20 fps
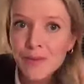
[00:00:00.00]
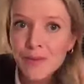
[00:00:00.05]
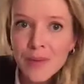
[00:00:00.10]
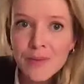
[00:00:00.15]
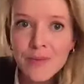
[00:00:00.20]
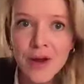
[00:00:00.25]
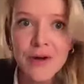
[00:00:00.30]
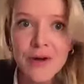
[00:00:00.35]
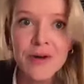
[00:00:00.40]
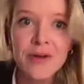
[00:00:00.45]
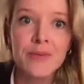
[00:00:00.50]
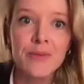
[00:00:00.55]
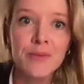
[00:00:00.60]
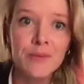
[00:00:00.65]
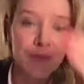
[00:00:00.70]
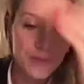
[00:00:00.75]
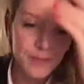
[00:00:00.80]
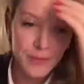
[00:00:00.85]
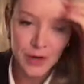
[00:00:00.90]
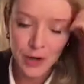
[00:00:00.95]
a very
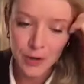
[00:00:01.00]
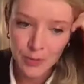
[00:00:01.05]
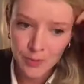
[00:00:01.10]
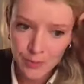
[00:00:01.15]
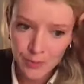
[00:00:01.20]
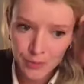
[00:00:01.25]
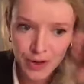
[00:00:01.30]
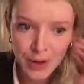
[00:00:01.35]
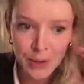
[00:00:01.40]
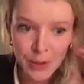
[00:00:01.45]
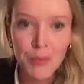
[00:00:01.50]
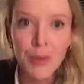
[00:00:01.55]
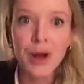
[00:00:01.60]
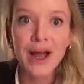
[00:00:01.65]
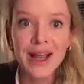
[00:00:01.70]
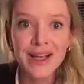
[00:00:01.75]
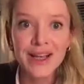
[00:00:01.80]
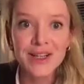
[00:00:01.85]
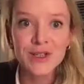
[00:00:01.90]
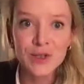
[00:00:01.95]
you know pretty
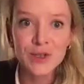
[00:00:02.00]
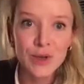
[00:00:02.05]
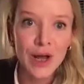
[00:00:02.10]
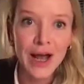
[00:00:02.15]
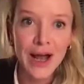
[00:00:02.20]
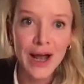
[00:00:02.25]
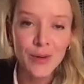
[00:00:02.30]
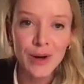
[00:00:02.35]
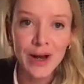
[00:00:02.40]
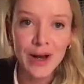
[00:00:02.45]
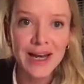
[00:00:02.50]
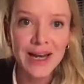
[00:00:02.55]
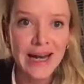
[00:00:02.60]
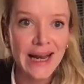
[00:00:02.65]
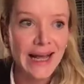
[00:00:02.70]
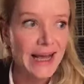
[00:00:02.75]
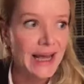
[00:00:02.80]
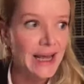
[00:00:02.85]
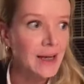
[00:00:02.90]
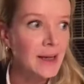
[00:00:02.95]
biased outlet
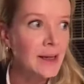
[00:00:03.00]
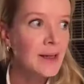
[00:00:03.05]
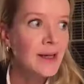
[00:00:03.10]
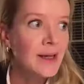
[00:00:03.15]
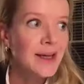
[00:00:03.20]
like